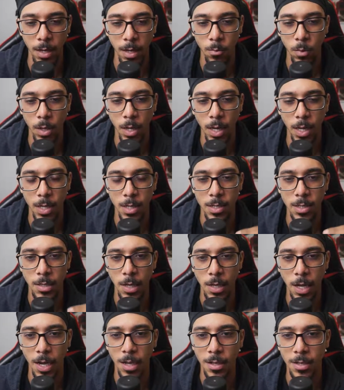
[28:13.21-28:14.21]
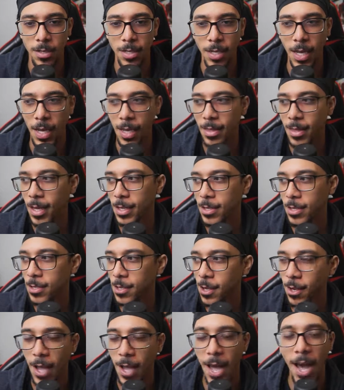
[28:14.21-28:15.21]
And when I decide to take that
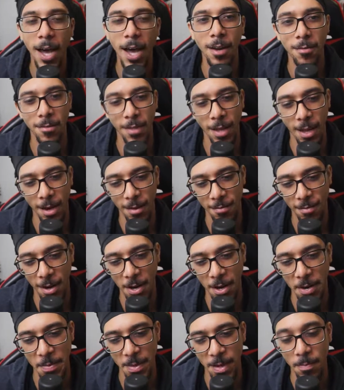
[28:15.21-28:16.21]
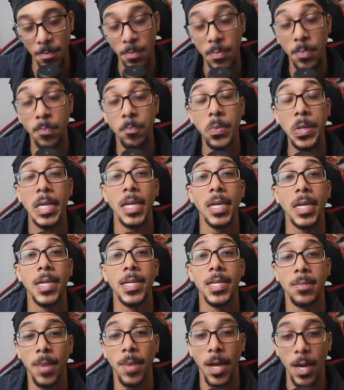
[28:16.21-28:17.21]
song out of that environment and bring it
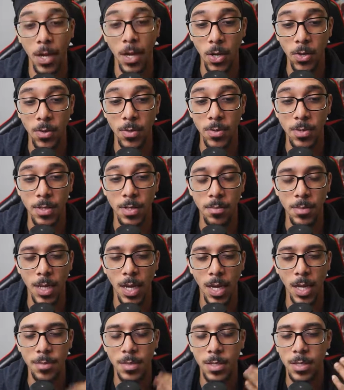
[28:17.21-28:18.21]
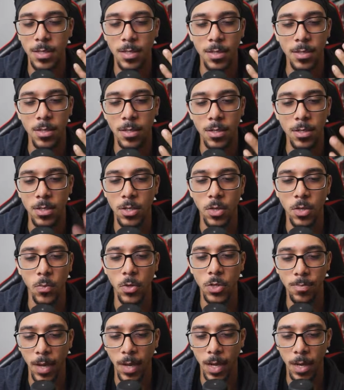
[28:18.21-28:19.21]
into my own, sometimes it's so
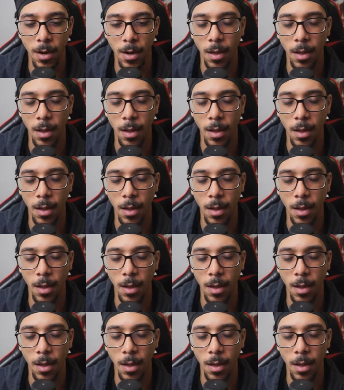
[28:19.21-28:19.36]
much better.